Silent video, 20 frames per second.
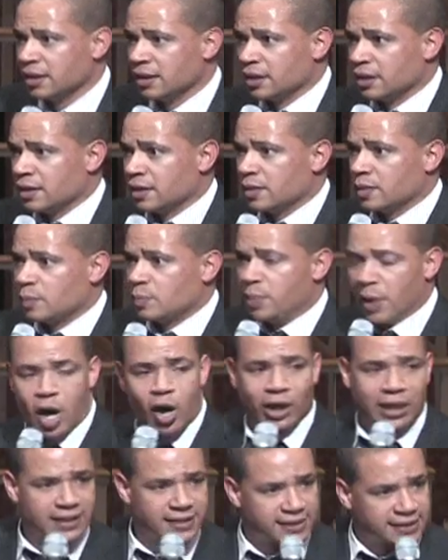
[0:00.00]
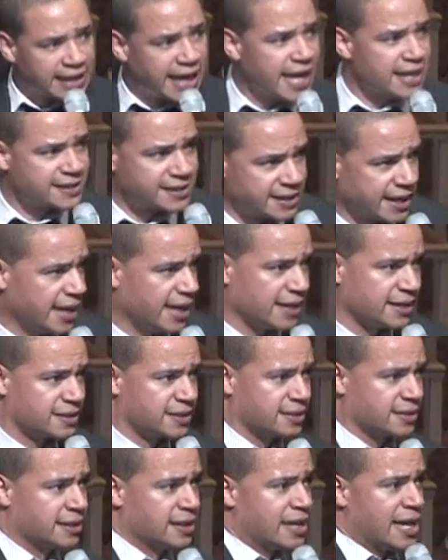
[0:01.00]
Paul instead says,
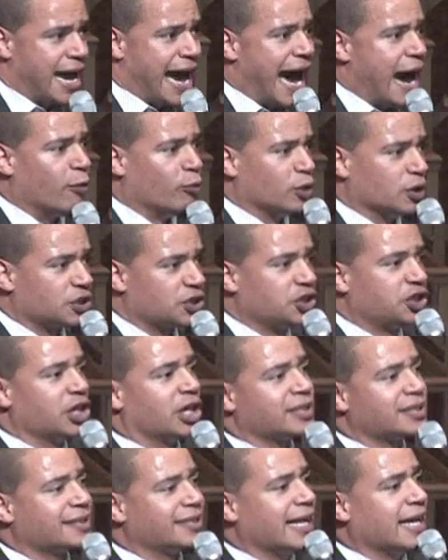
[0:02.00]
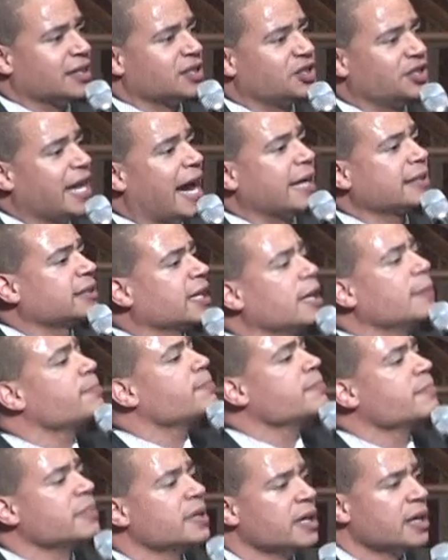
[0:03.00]
I was just as jacked up
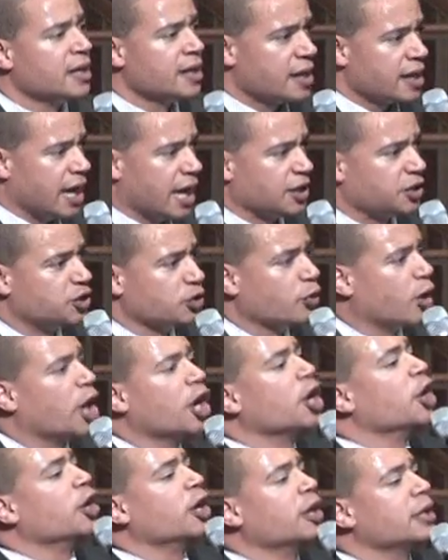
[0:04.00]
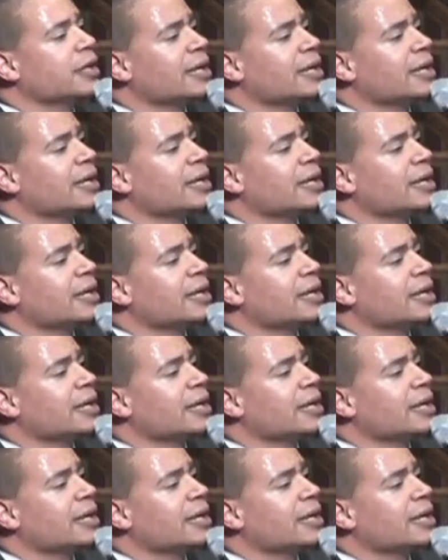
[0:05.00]
as you heard, I